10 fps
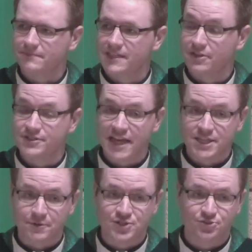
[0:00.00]
And I was at
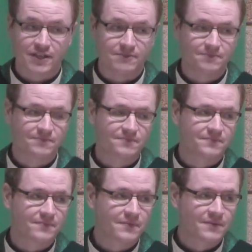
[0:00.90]
their retreat.
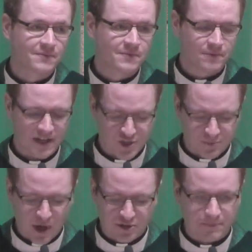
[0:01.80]
We had a
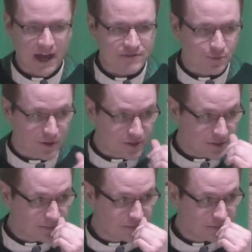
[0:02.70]
small group afterwards.